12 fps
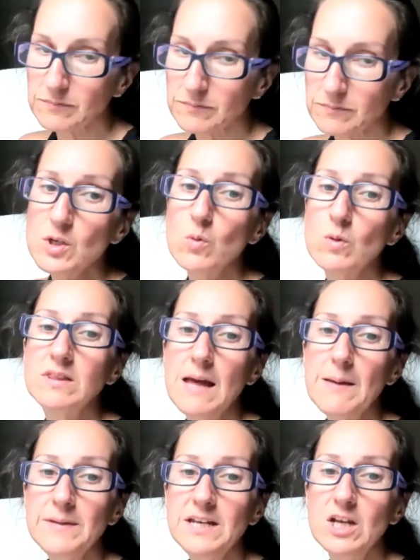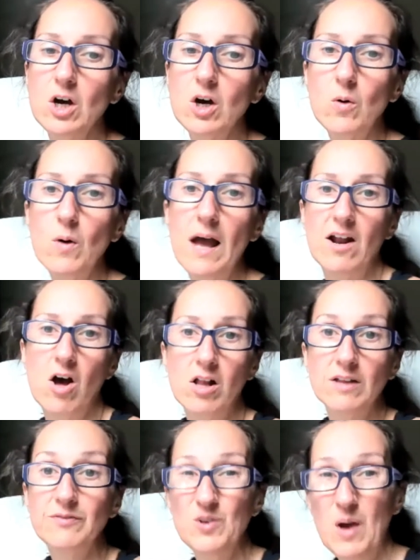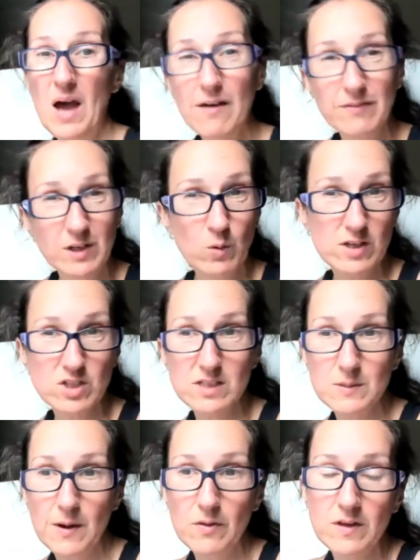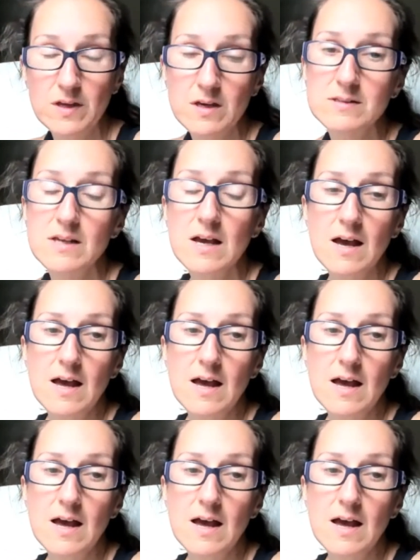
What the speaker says: So let me know at all if you have any questions about these.